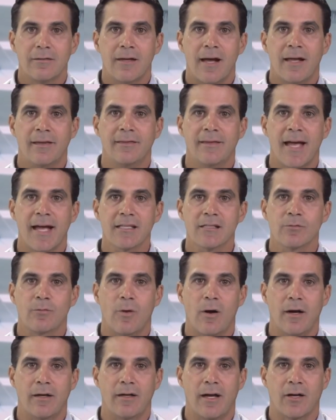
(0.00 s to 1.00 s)
And that's
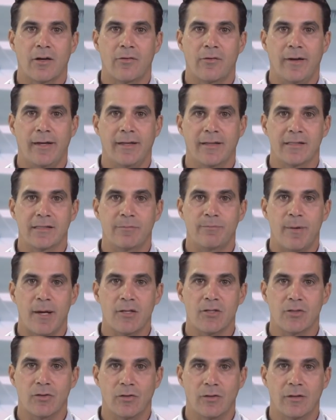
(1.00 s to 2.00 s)
why I created a
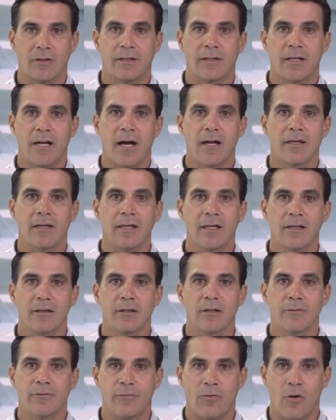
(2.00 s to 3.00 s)
special gut
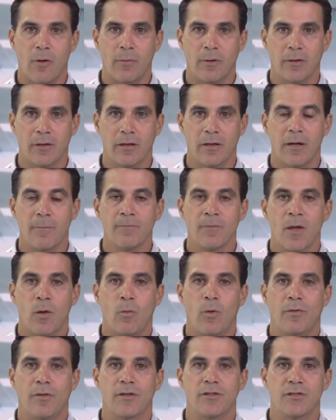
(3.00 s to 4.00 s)
healing formula
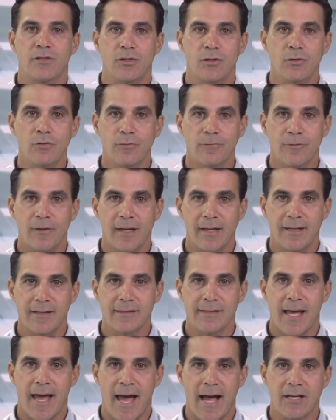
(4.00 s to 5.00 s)
with a
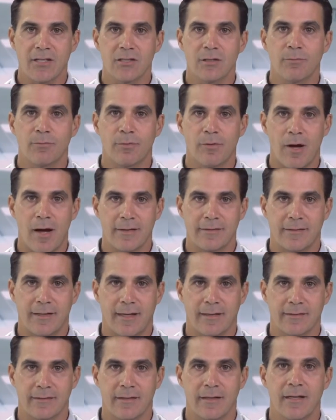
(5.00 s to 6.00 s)
2-phase action
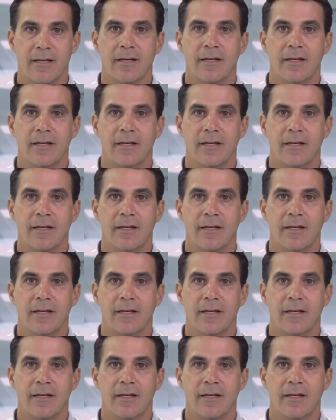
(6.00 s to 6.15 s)
process